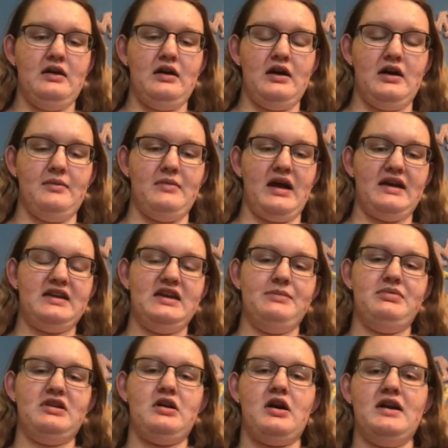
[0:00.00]
I
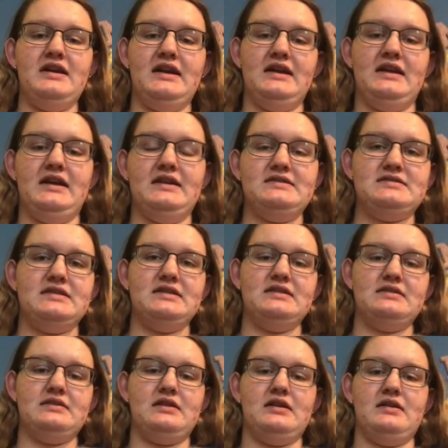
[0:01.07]
keep it on, and it
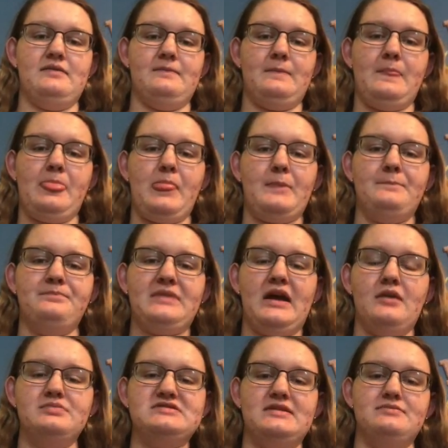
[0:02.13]

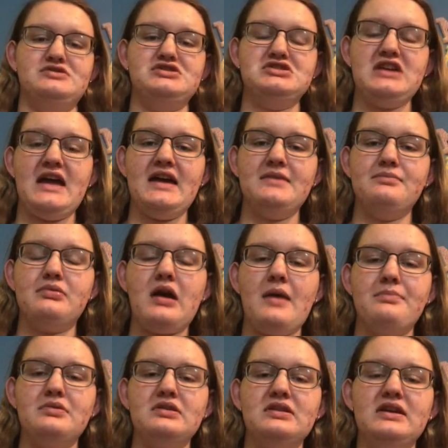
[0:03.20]
helps them shed
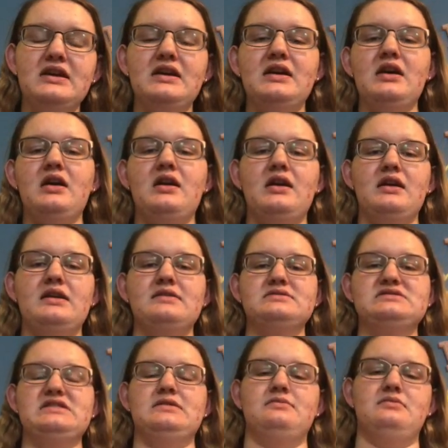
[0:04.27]
properly. It
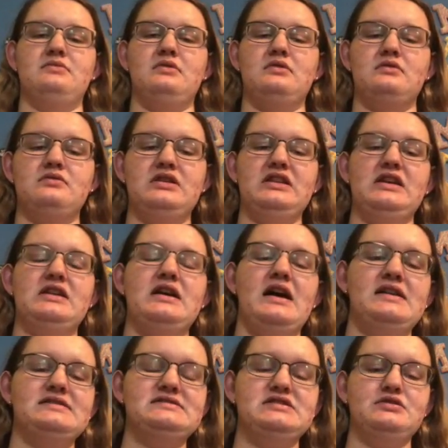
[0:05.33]
gives them really
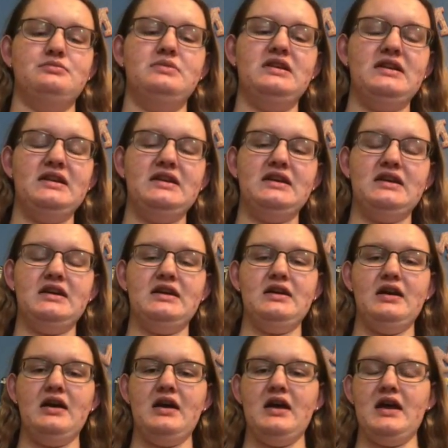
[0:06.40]
nice
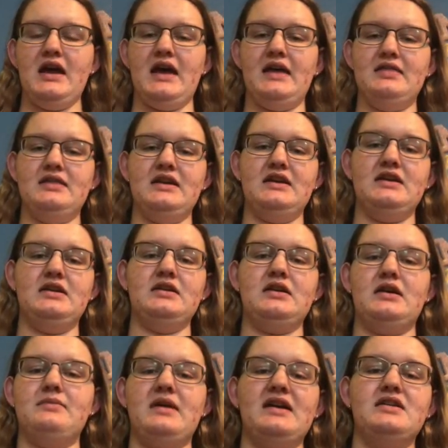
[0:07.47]
humidity, and
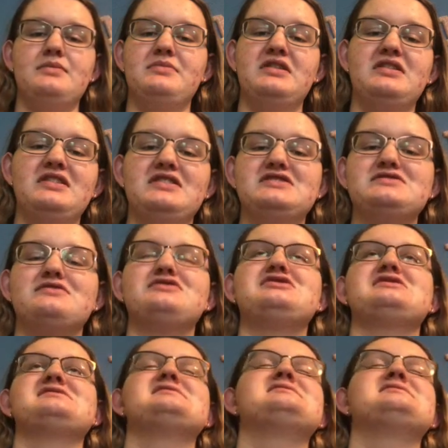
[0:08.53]
my chameleons will just